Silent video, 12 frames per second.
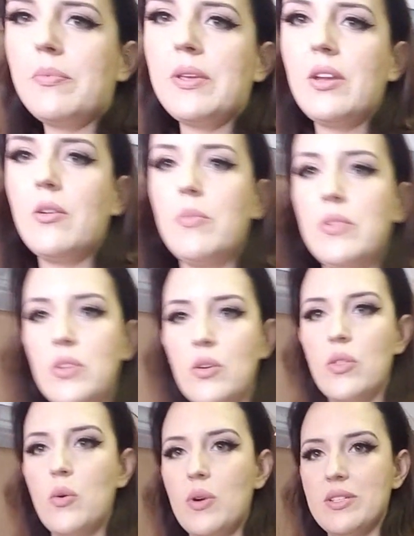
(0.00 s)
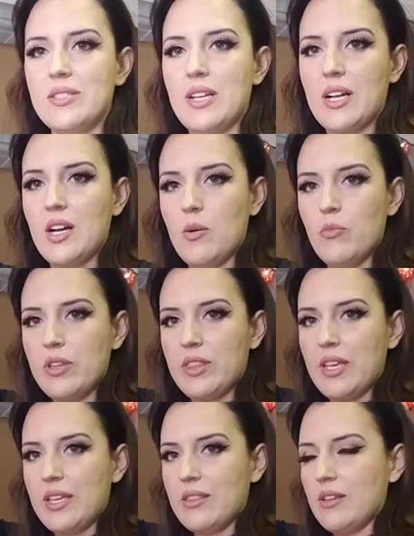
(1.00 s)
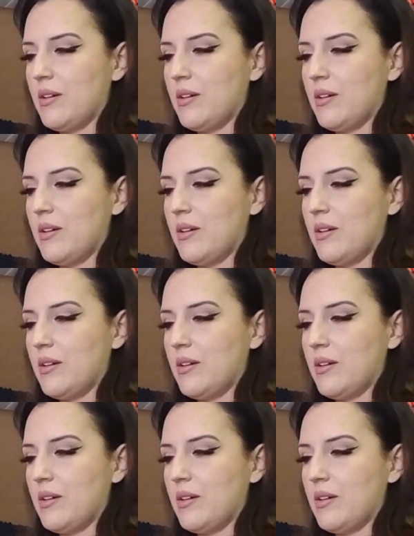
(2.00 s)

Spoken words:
here, but they're the ones that come with like